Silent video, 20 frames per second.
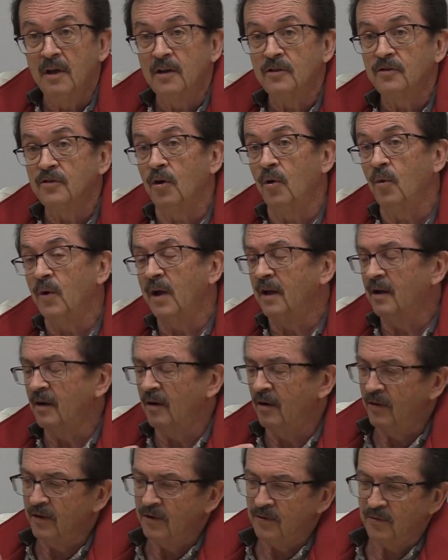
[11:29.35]
So we had
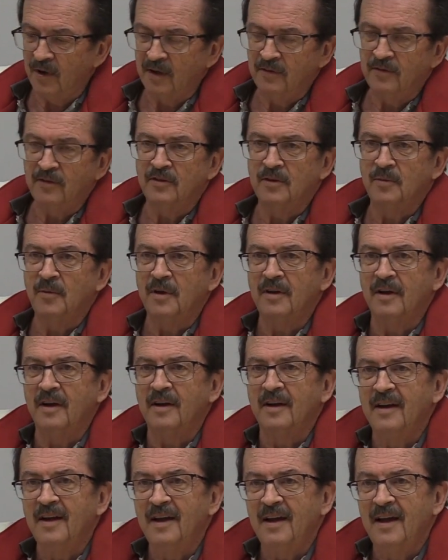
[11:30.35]
all the dresses and whatnot.
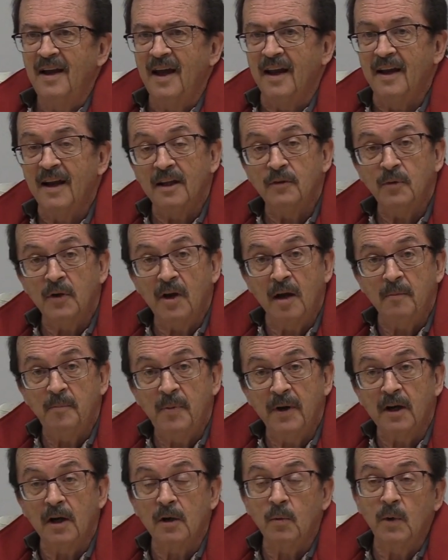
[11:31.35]
And as we got
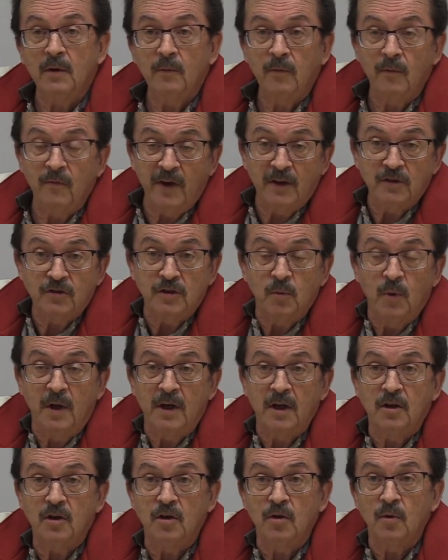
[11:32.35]
bigger, we eventually went
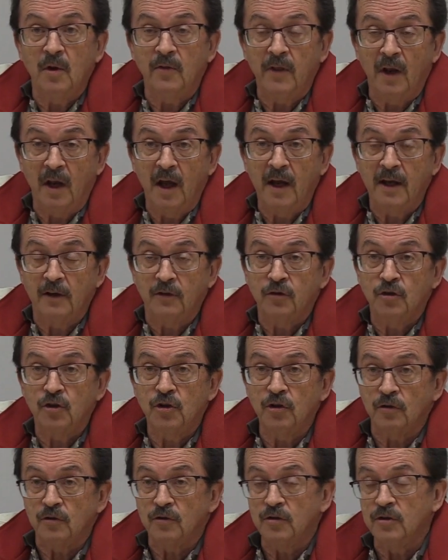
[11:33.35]
into the Alliance
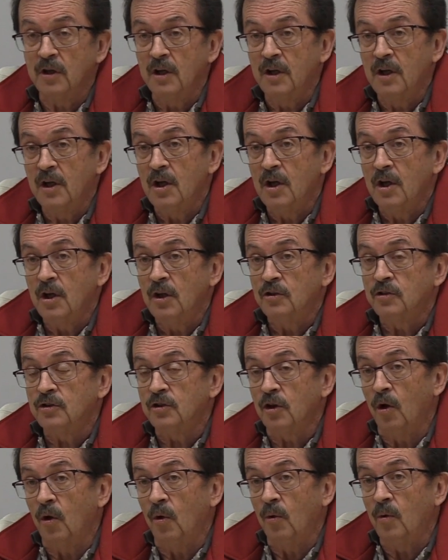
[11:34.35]
Church.
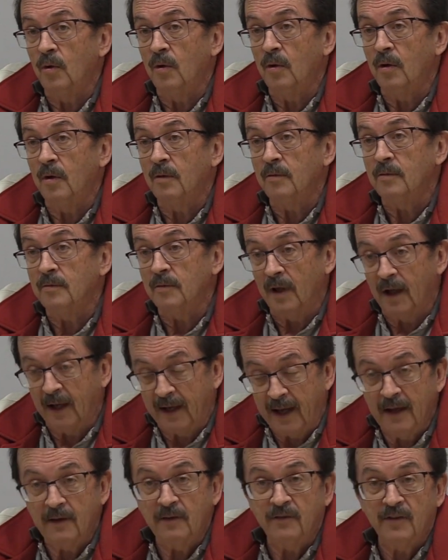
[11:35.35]
So
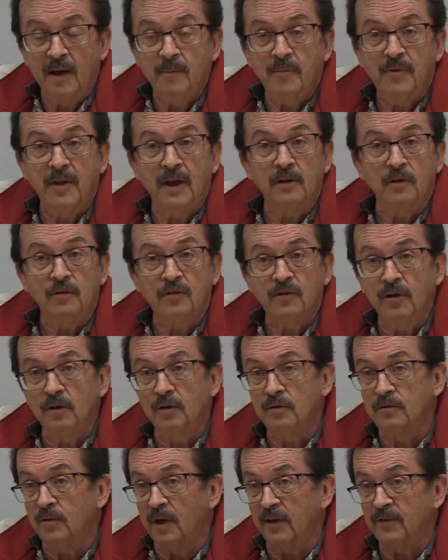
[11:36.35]
again, same thing. They're
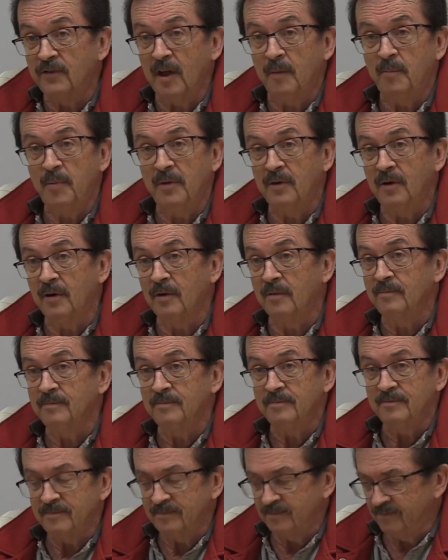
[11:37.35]
still dressed up in their
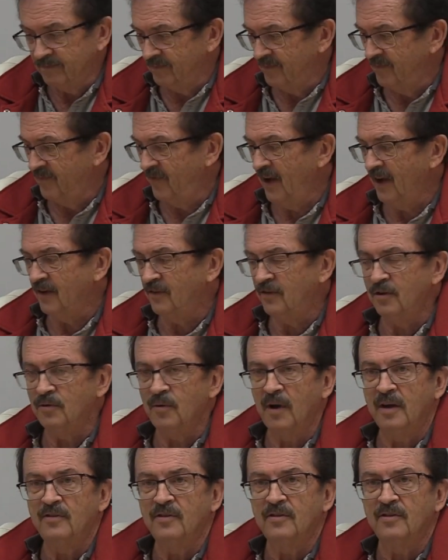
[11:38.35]
fancy
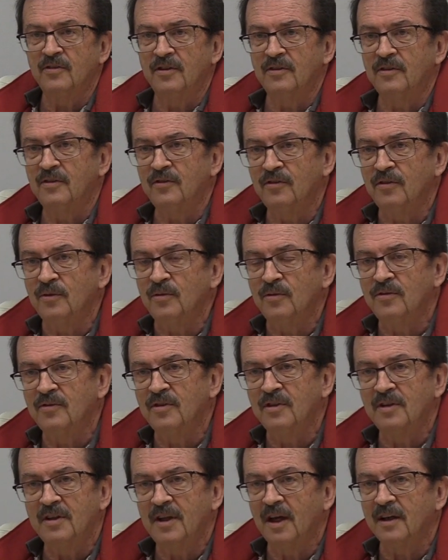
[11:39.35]
dresses and suits
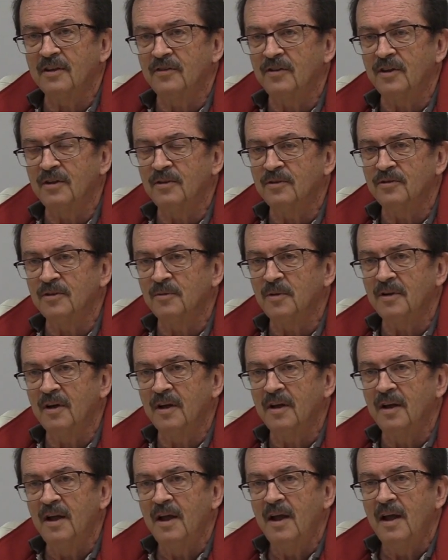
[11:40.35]
and tuxedos and whatnot.